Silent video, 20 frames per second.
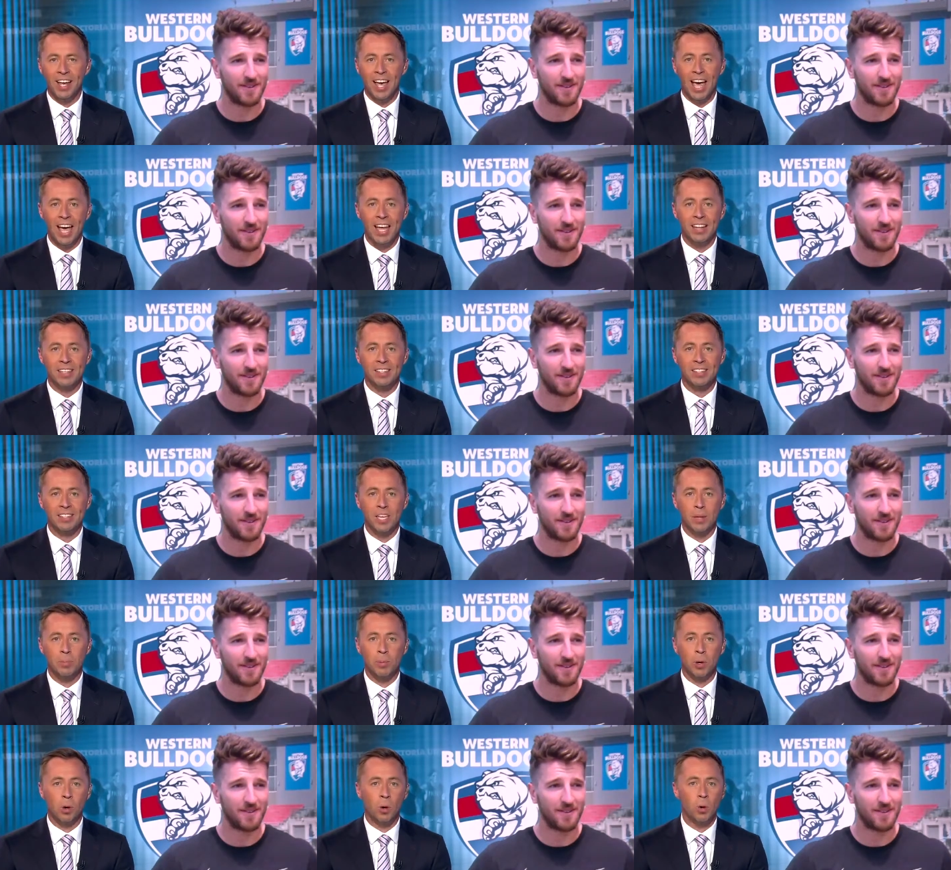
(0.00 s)
Speaker 1: And the
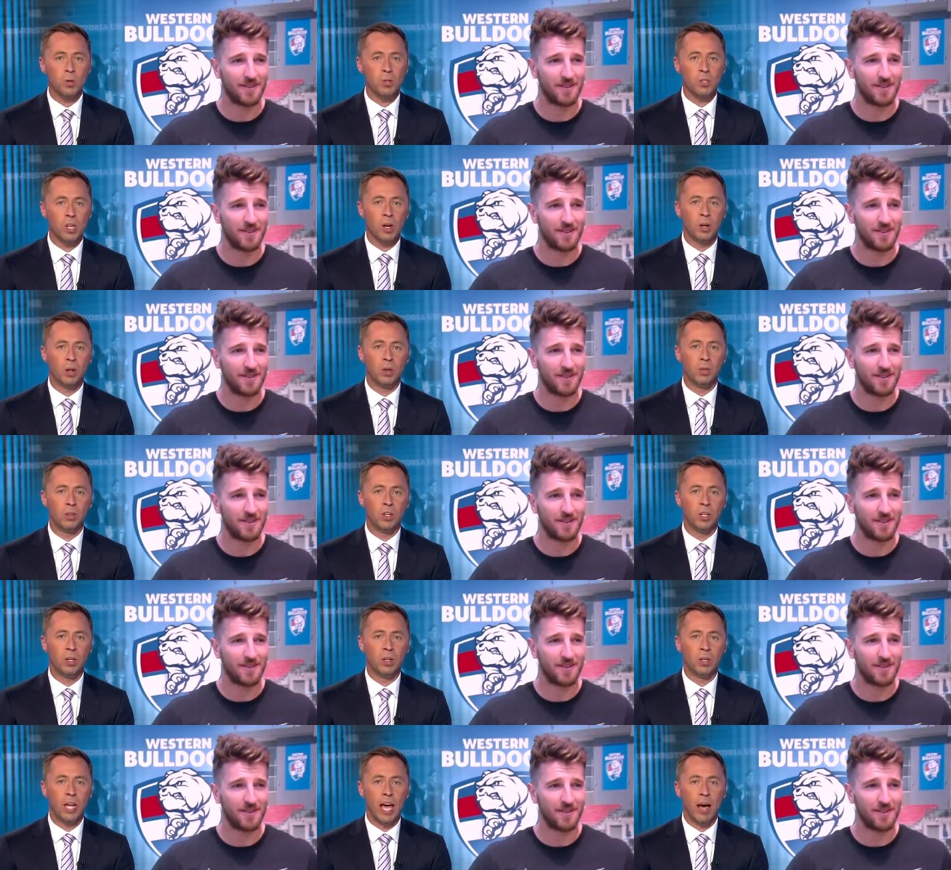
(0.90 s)
skipper also
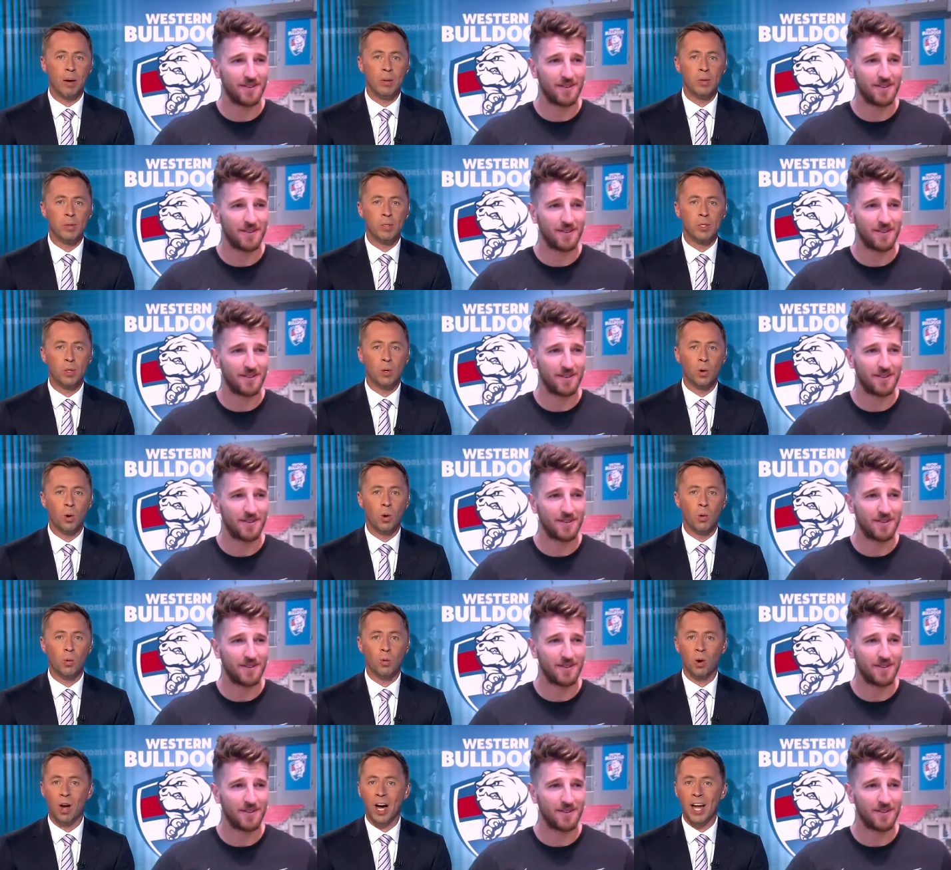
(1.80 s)
revealed how he was
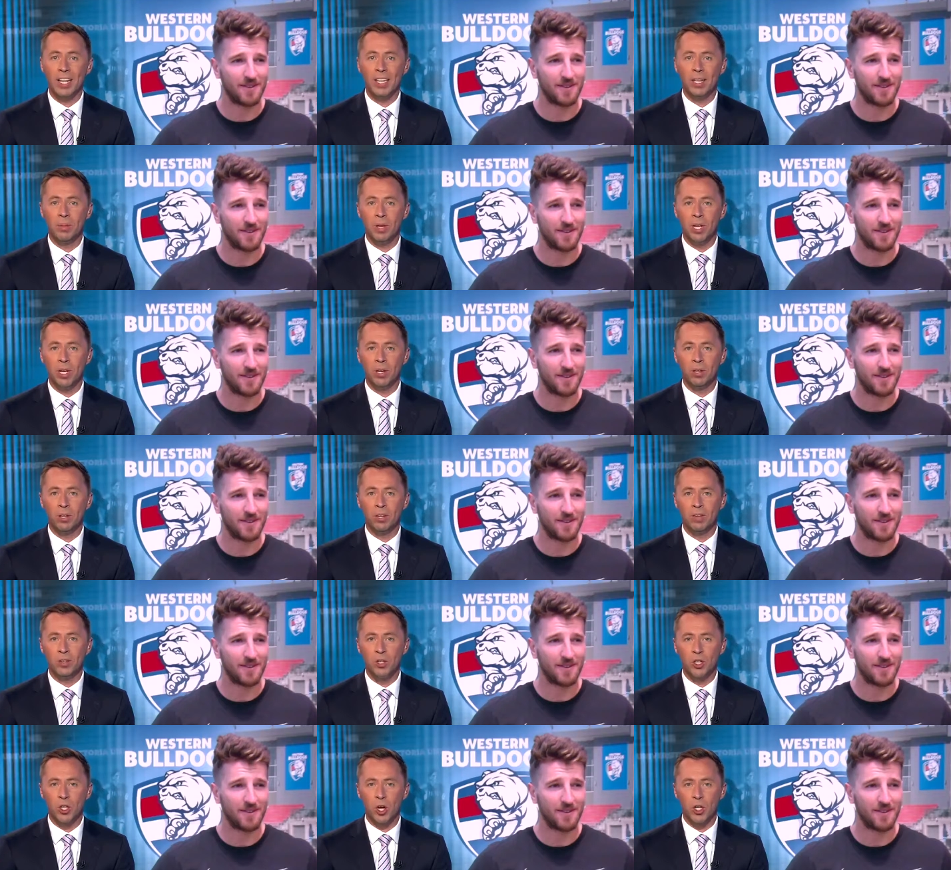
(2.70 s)
caught right in the middle
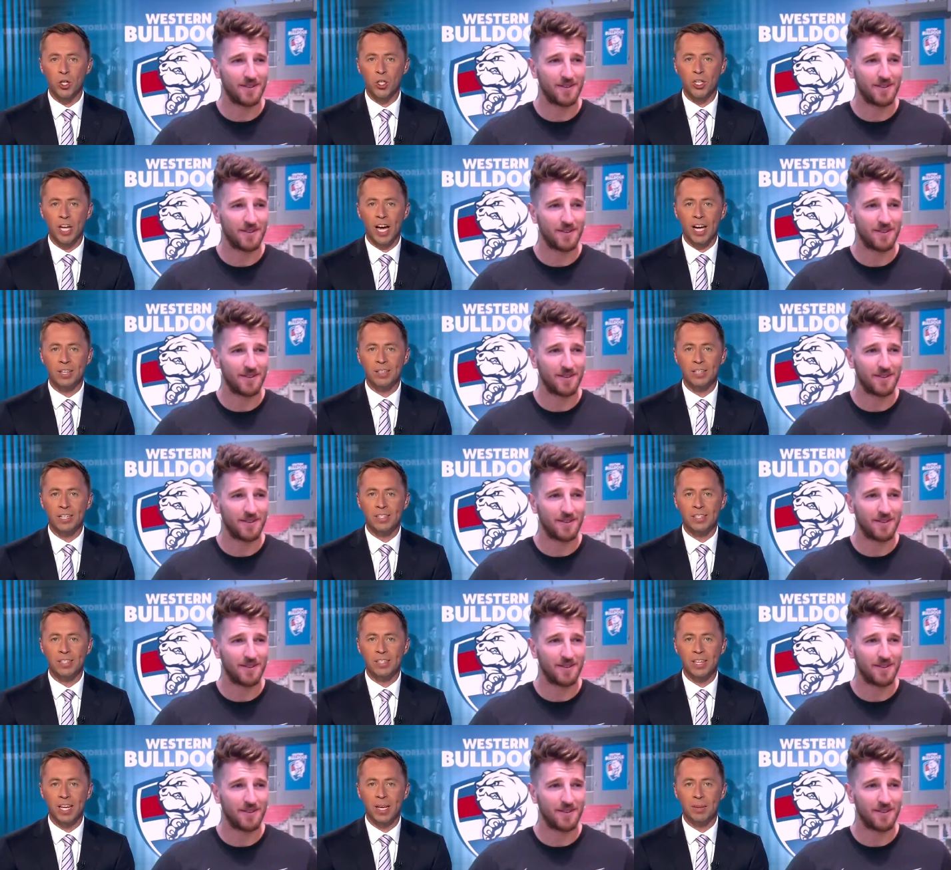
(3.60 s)
of Josh Dunkley's
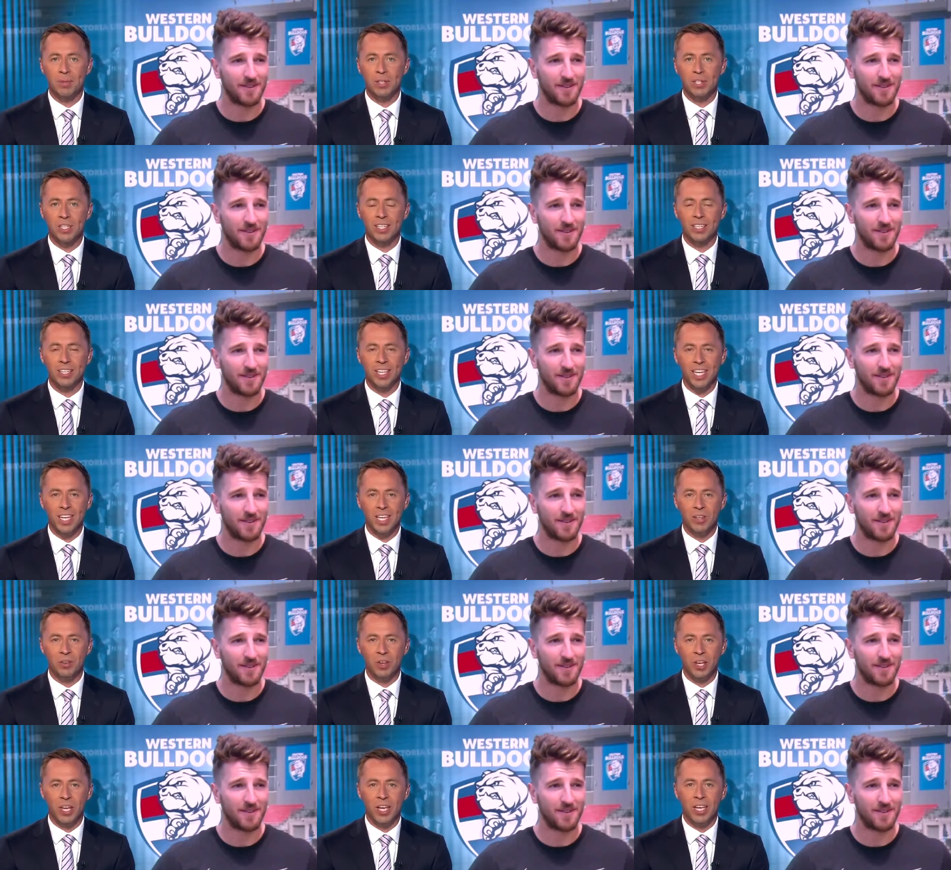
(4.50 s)
attempts to
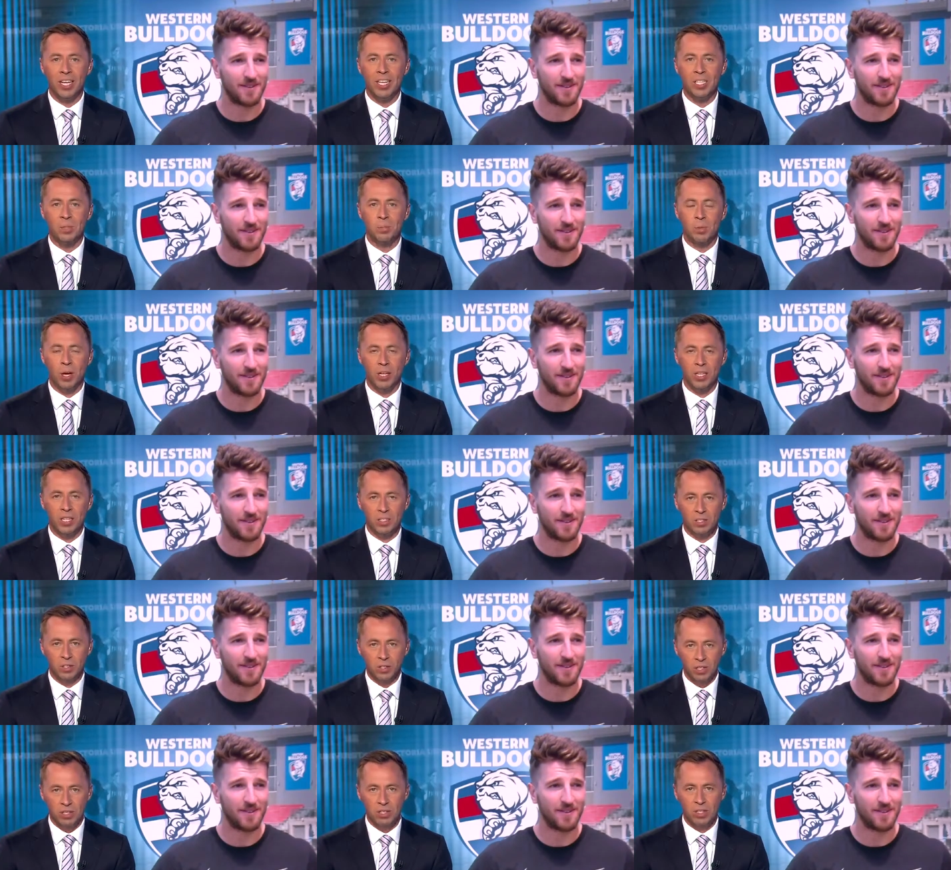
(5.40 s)
leave. He spoke
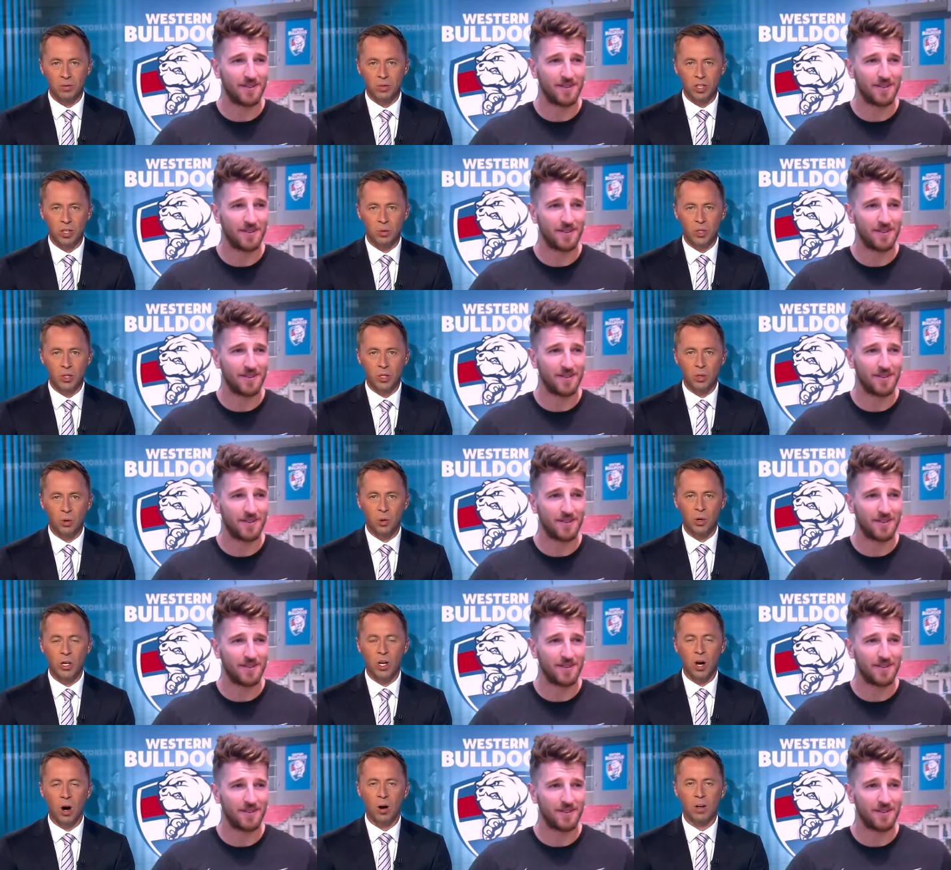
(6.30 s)
exclusively with
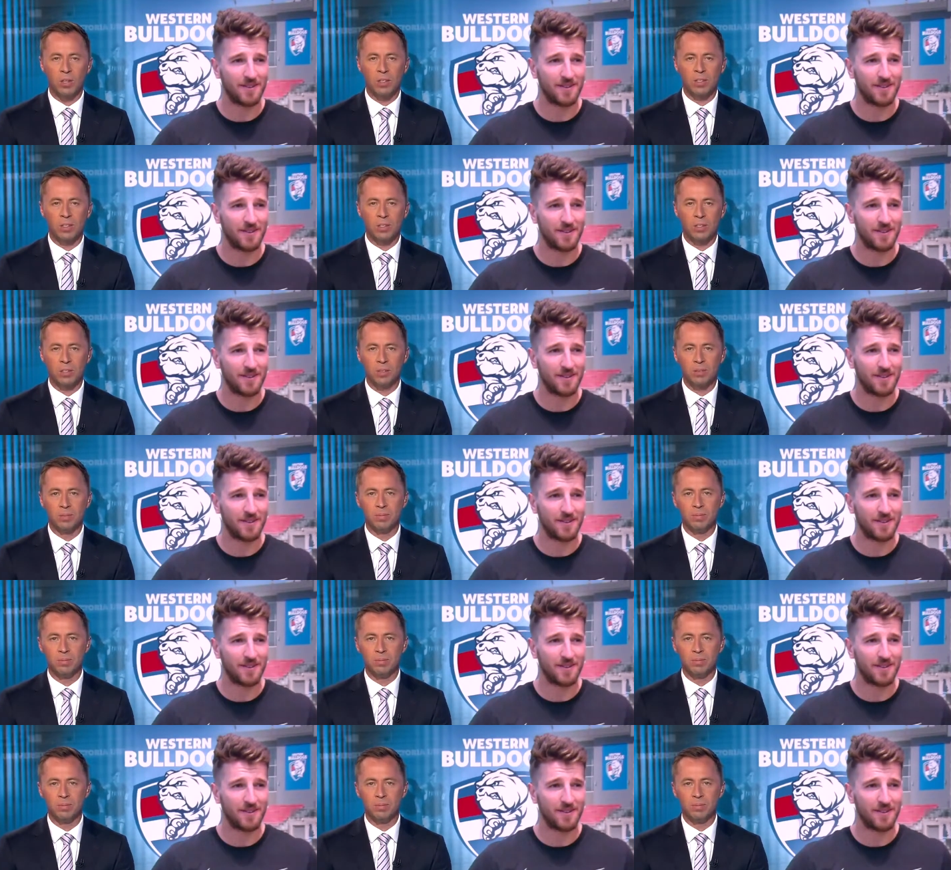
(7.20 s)
Corey Norris.